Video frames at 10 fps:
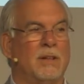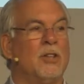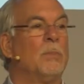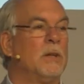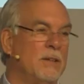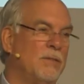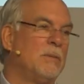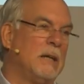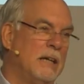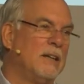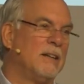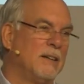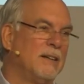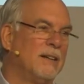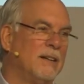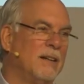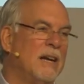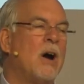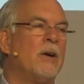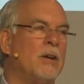you believe in me.
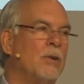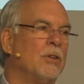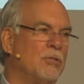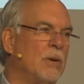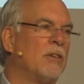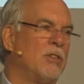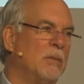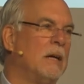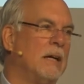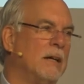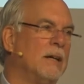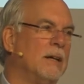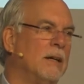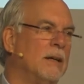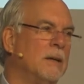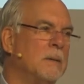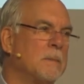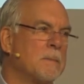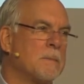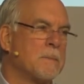Now I know you trust in me.
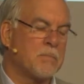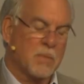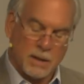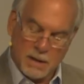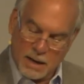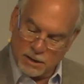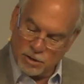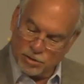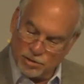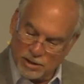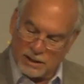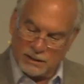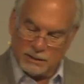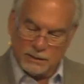Not in your son.